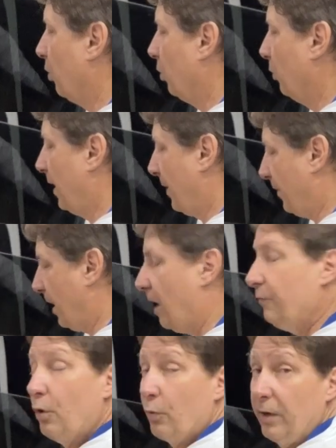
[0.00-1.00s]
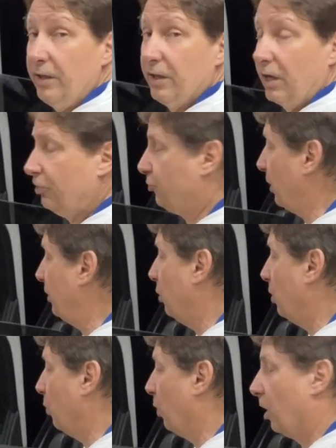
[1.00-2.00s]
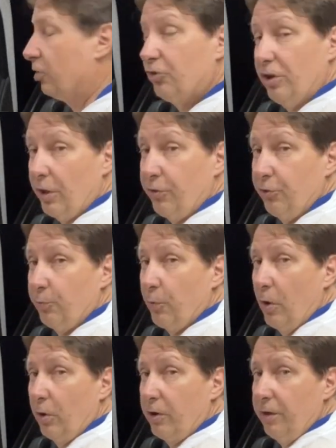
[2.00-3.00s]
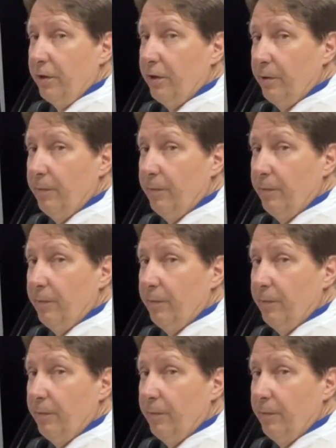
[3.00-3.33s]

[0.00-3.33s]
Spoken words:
it all the way up. Now, I've already done it, so I know it works and nothing's broken.